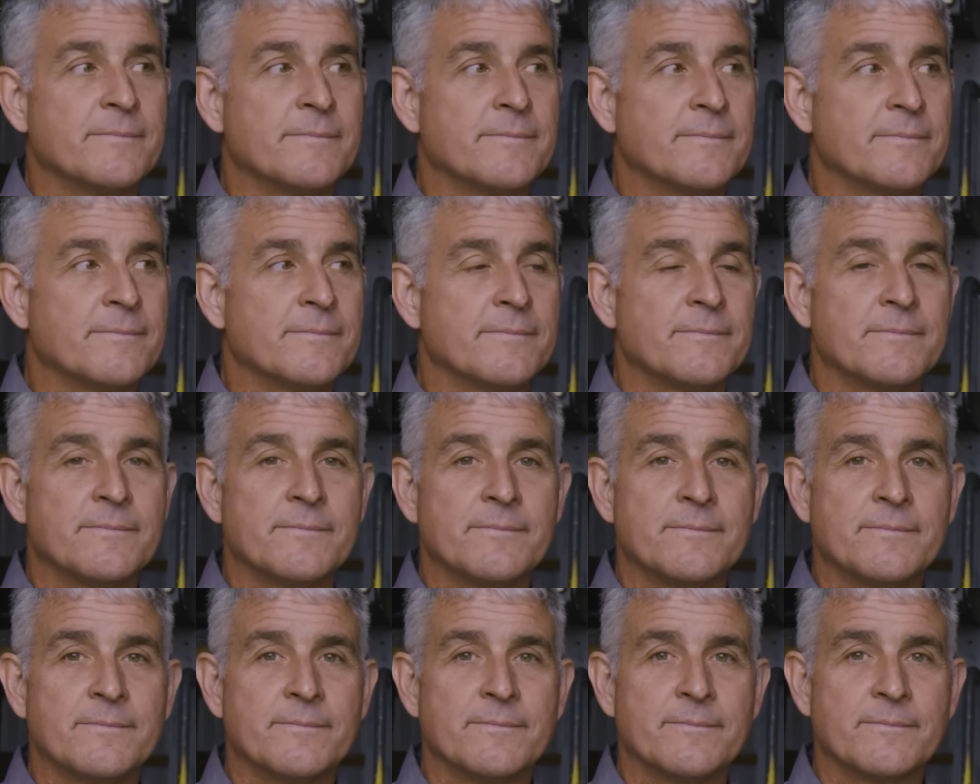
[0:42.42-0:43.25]

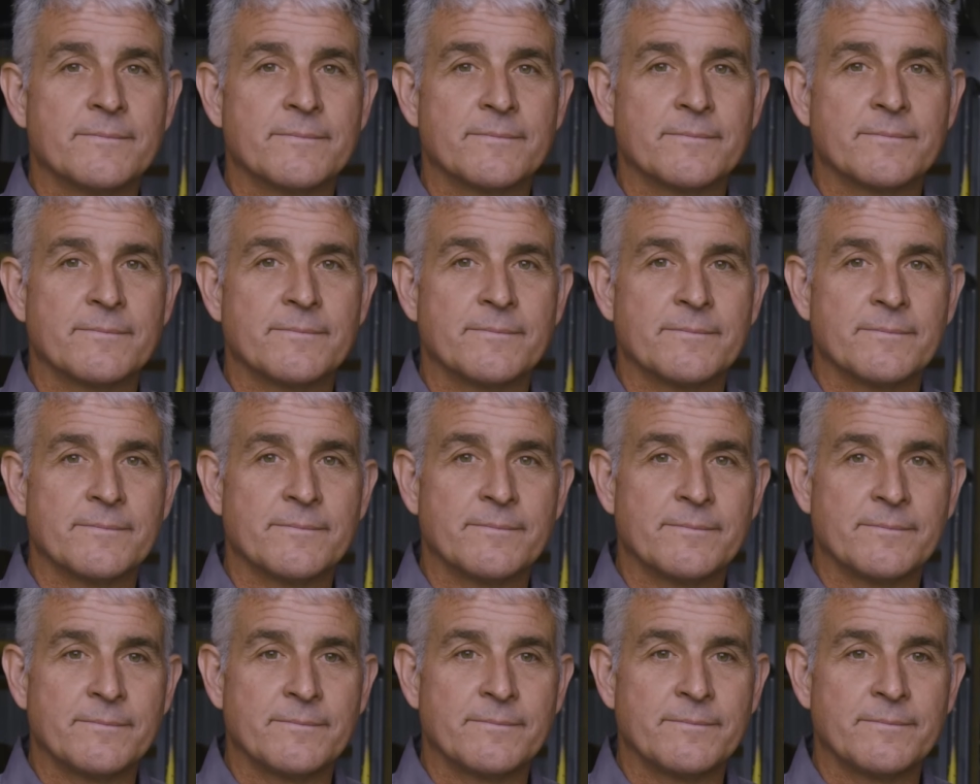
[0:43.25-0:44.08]

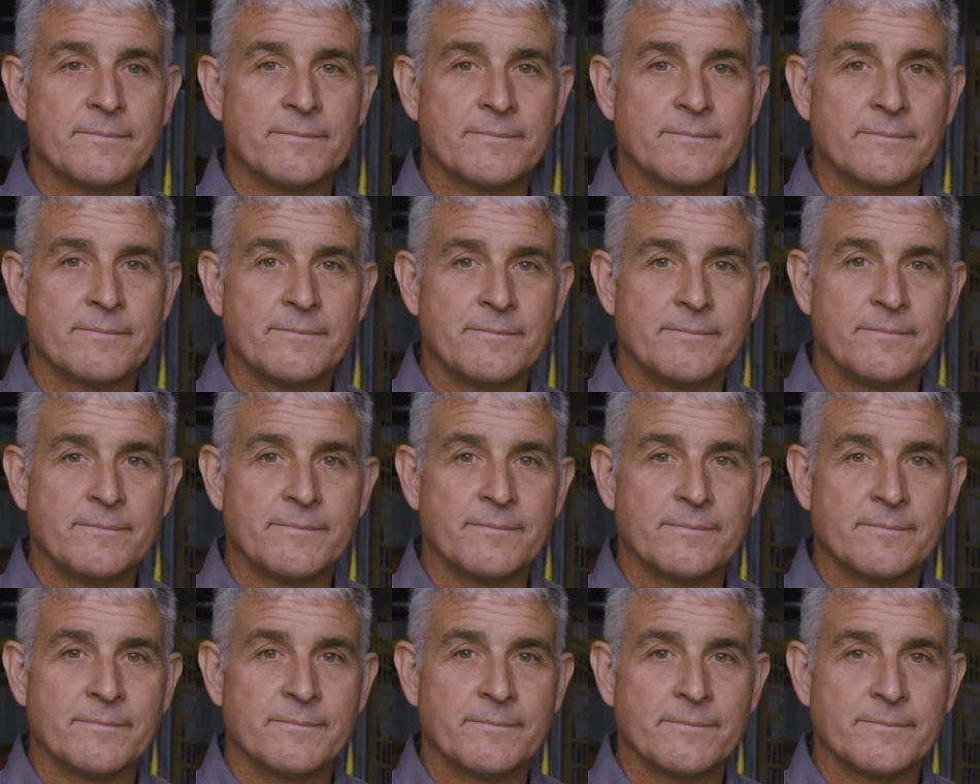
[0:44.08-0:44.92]

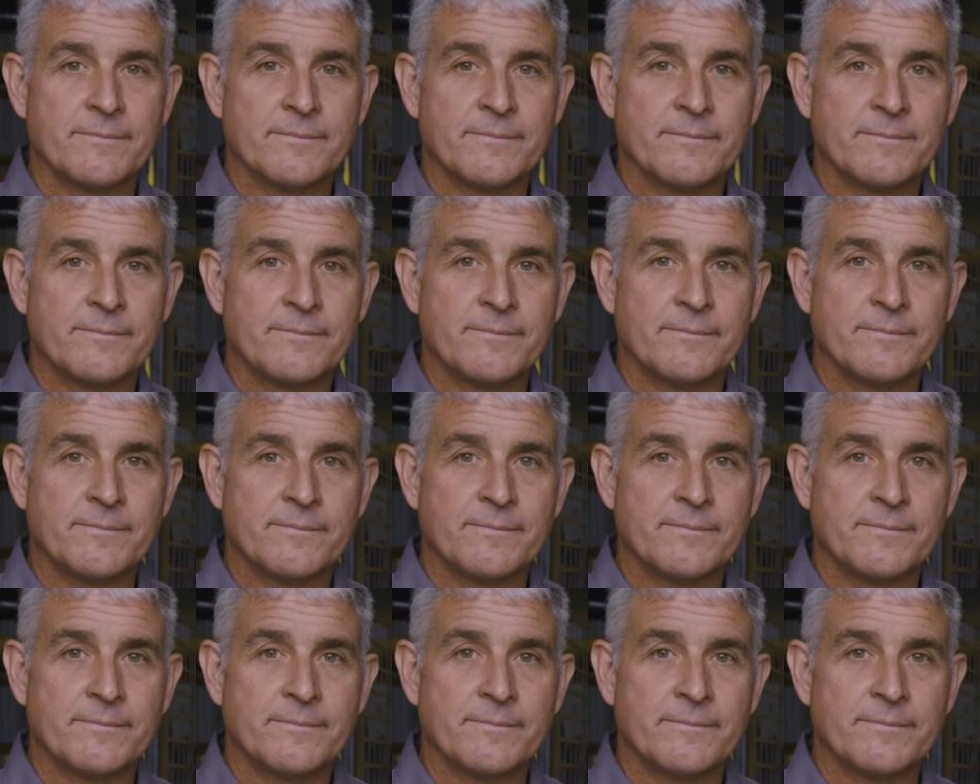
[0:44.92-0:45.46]
The person shown says nothing.